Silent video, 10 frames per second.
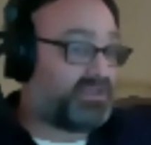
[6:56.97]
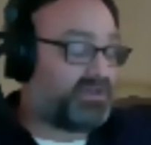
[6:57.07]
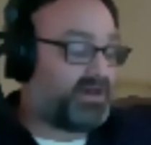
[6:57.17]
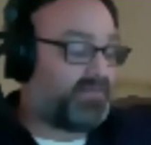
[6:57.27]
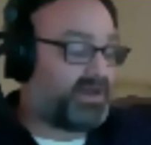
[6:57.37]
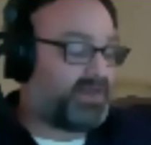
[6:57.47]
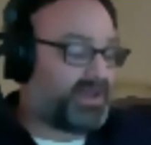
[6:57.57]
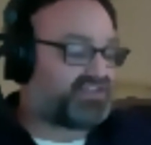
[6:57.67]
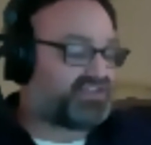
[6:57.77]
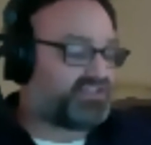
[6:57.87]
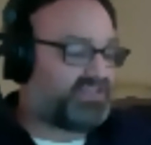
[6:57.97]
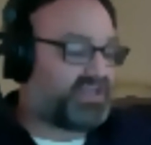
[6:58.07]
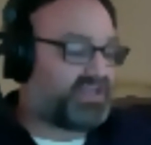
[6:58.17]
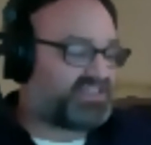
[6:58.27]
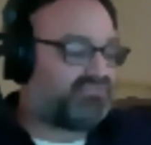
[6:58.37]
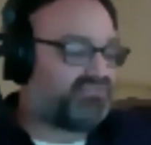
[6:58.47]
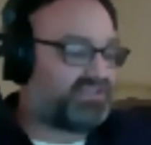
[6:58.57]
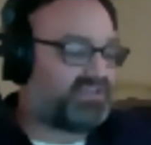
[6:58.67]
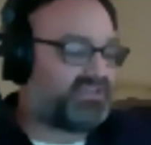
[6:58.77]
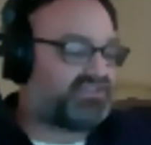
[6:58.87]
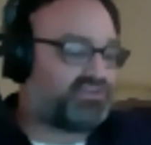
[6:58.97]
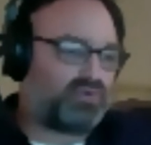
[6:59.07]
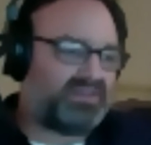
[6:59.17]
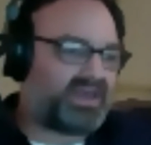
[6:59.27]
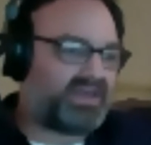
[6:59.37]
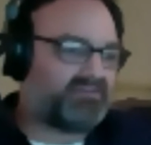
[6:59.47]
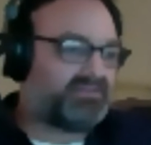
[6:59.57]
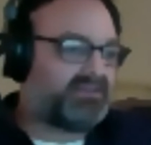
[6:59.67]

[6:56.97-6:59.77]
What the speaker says: I actually really enjoy that.